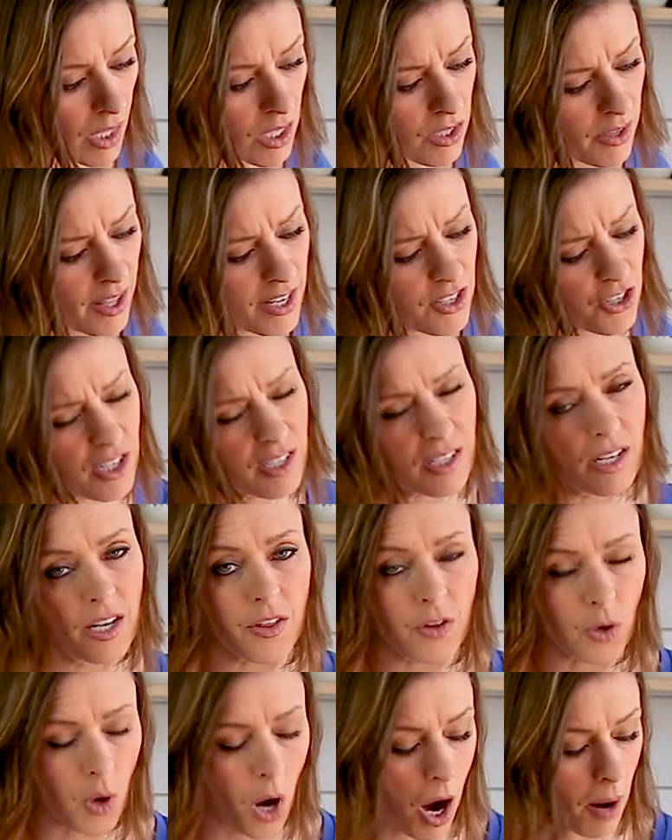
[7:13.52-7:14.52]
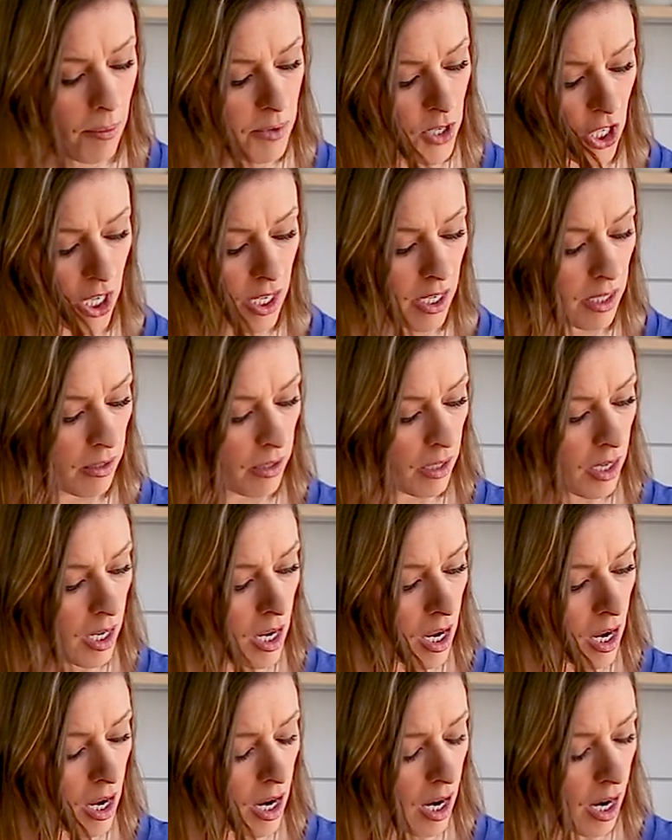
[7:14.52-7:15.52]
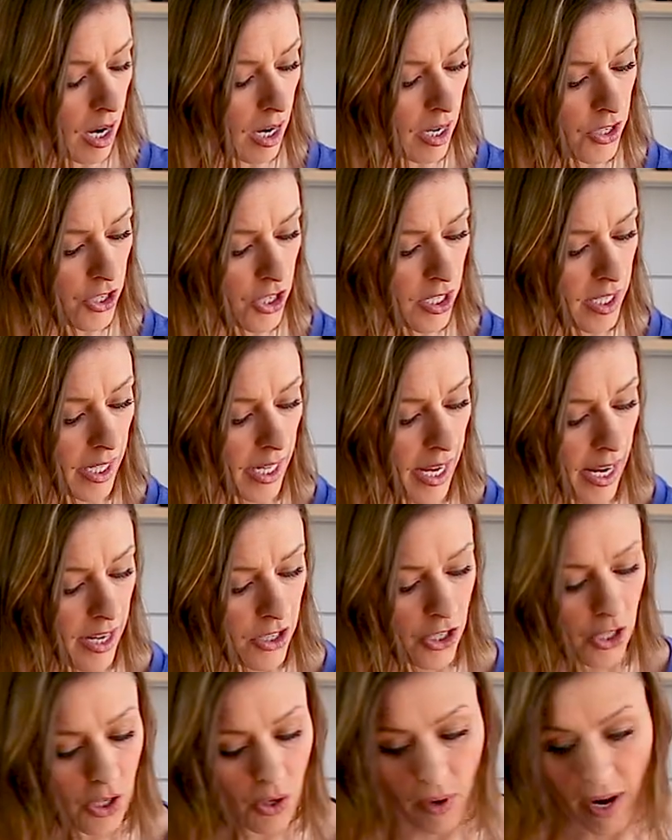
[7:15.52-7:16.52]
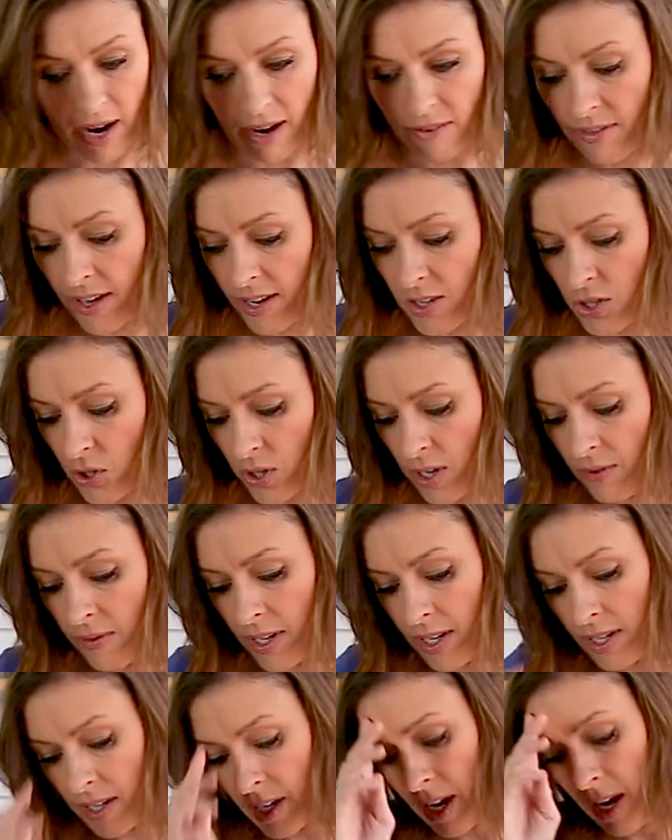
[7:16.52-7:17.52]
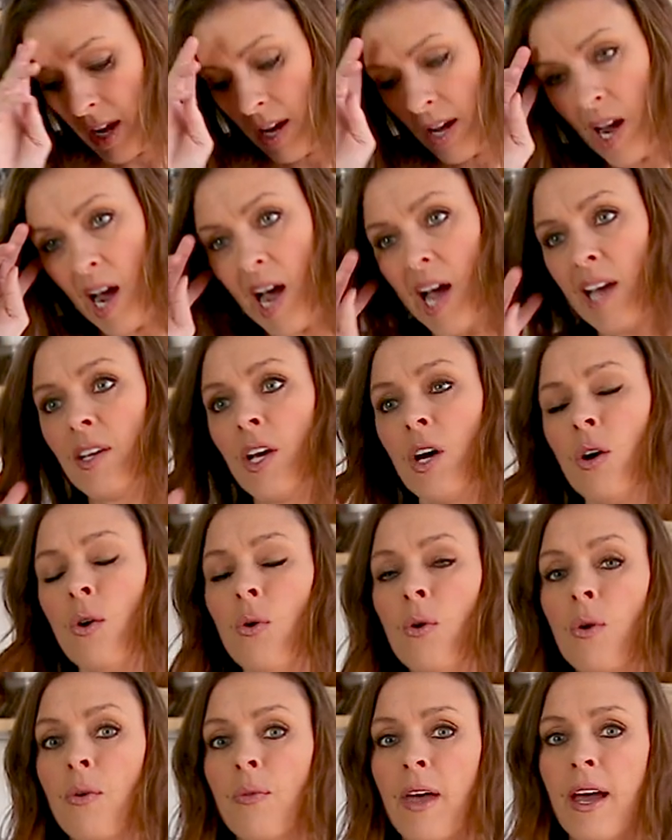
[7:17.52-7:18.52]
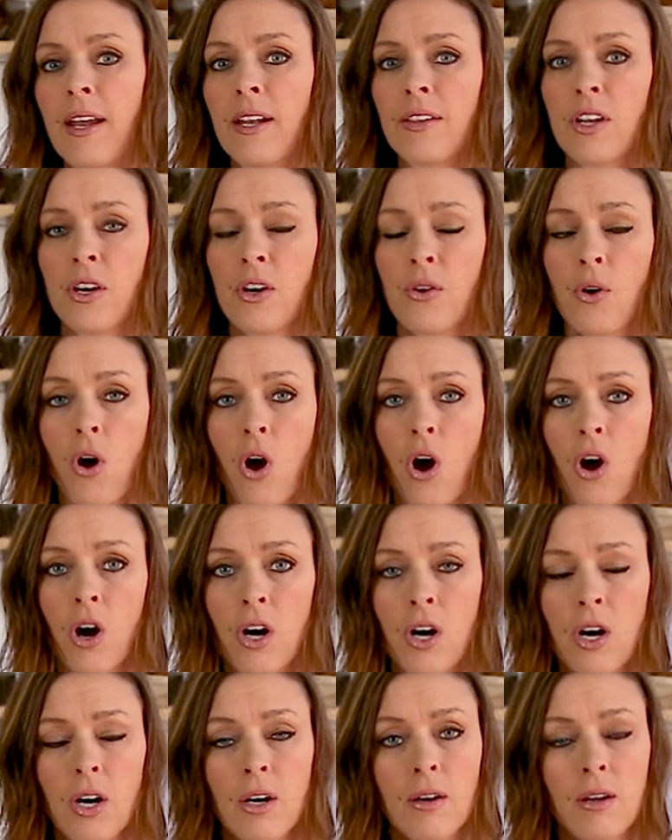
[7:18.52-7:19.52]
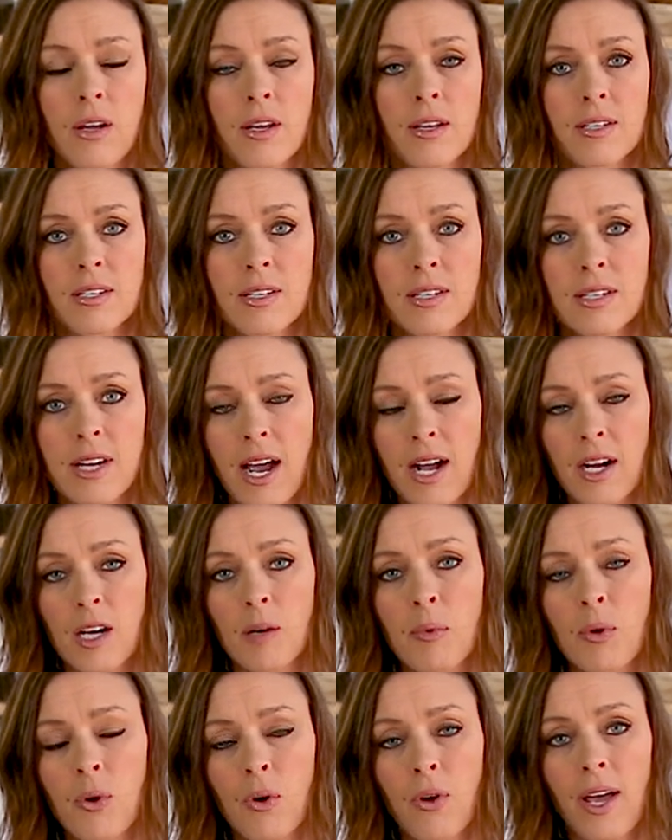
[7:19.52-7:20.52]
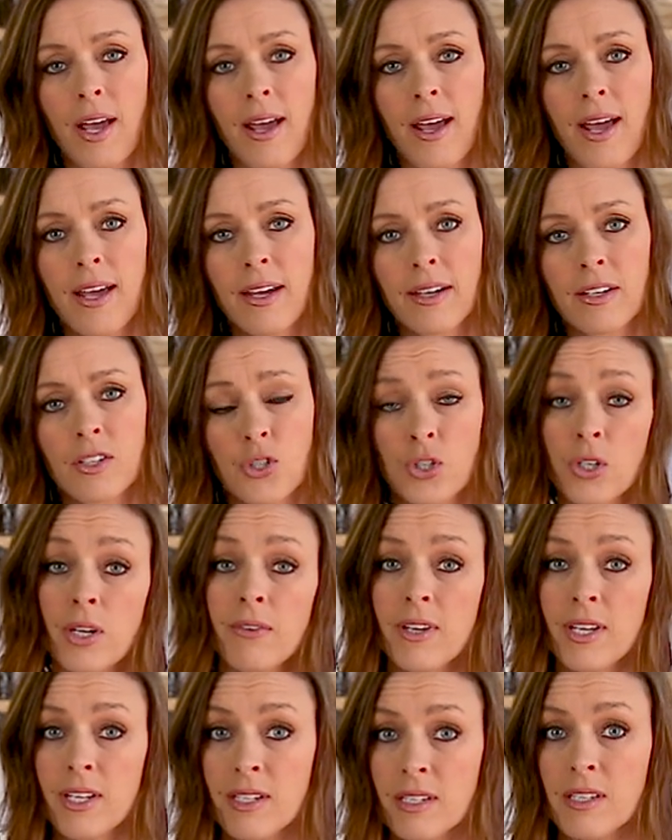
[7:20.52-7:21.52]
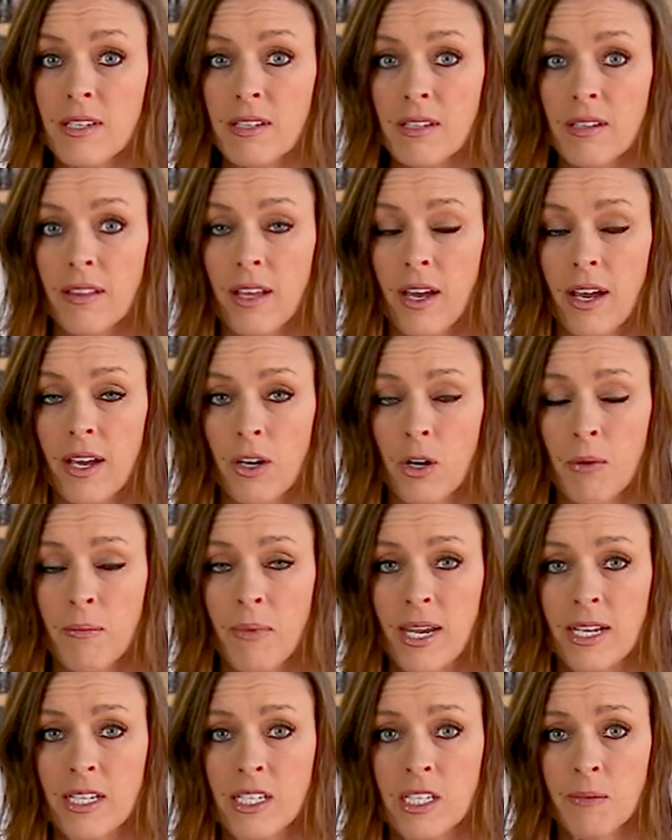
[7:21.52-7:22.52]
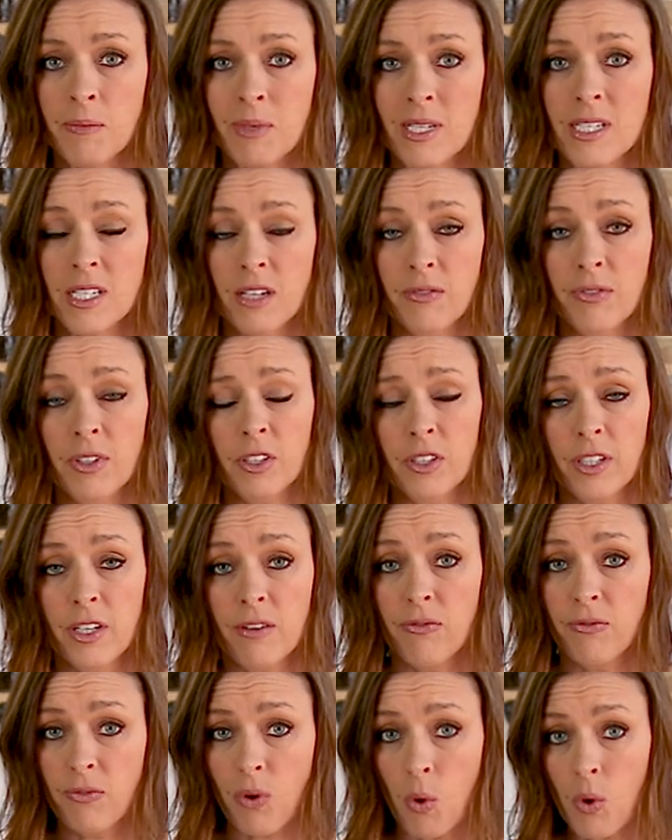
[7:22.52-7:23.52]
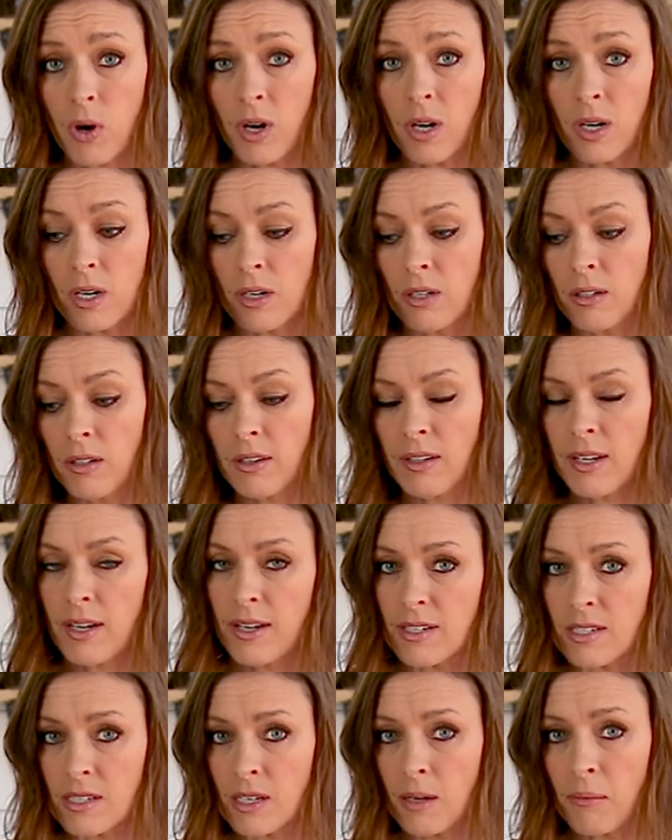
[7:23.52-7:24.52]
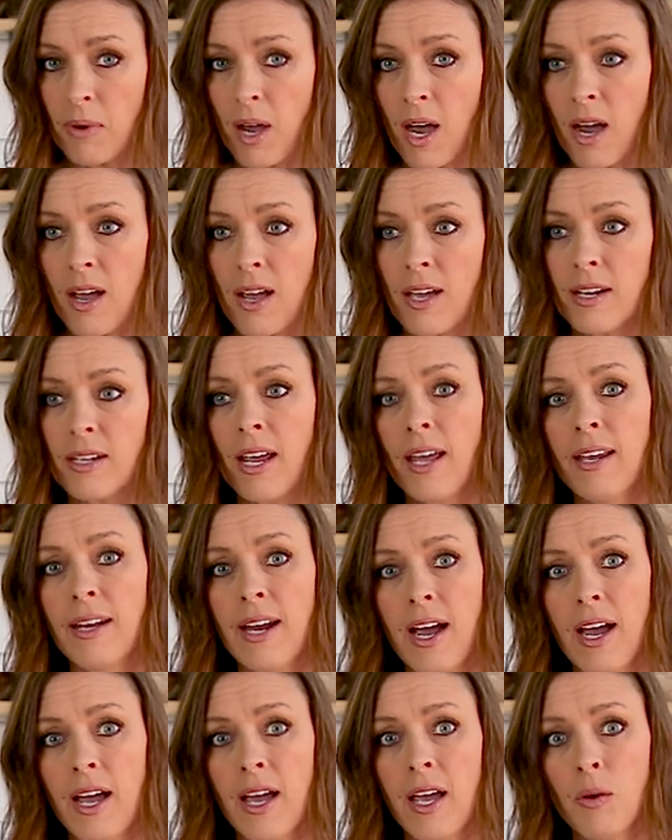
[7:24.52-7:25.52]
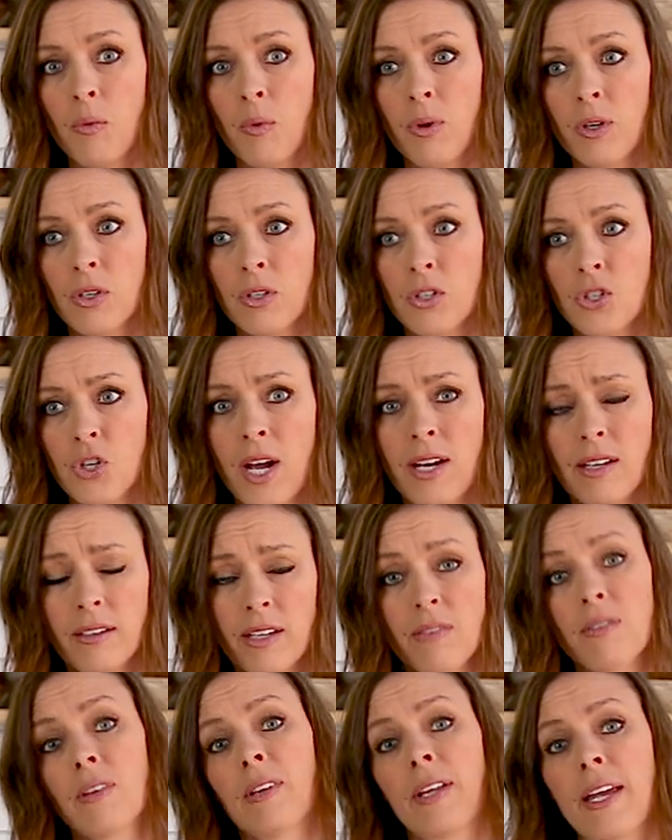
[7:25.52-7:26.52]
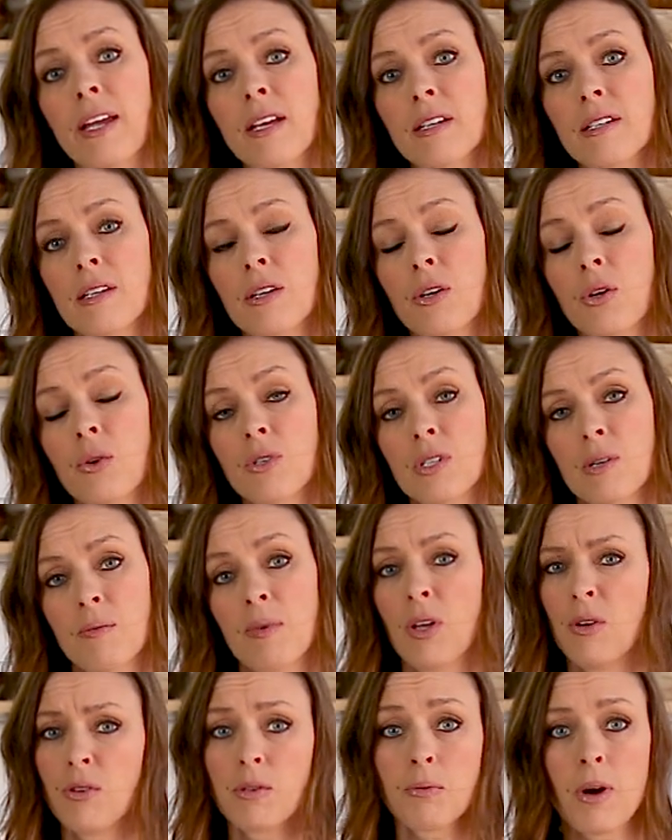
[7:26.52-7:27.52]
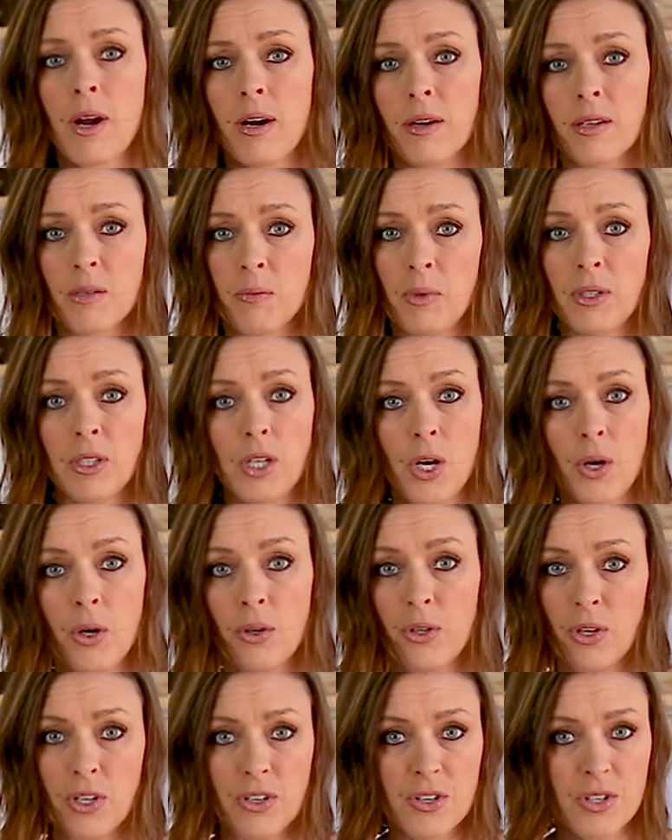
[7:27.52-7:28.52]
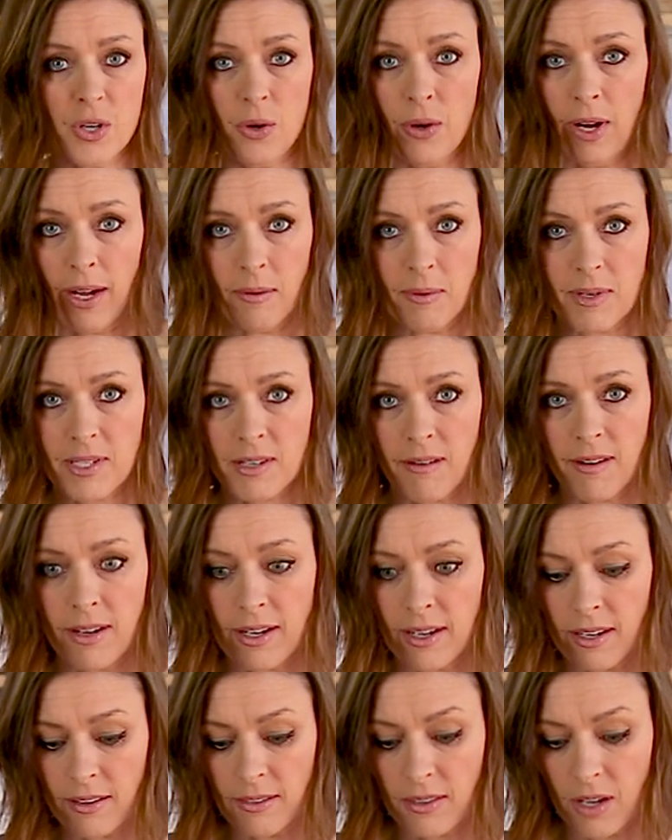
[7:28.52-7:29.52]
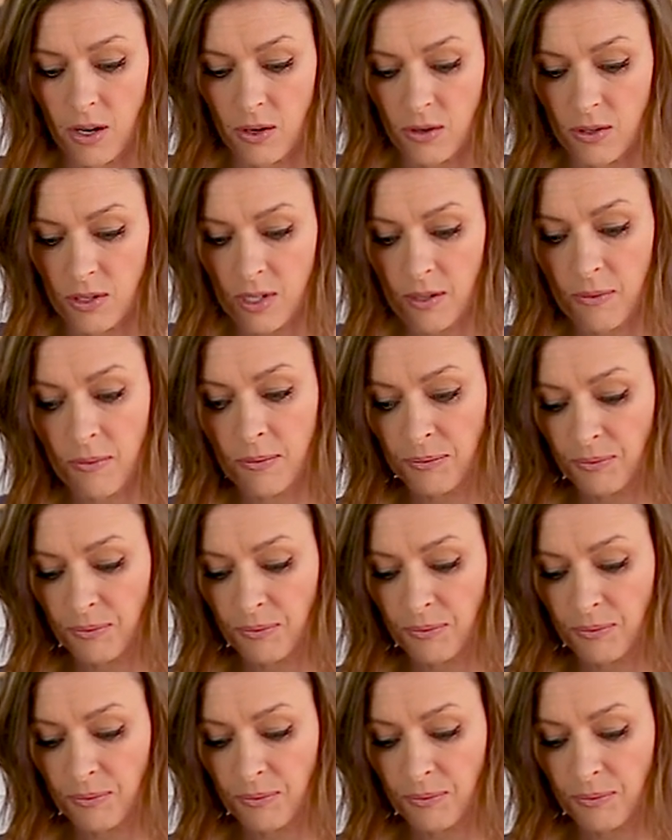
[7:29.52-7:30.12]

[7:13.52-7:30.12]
So that's just another option, uh, just in case you don't have that trivet. I know that there are stackable egg trivets that are made specifically for the Instant Pot, and I will try to leave a link to some of those products below. You can just go to Amazon and get those.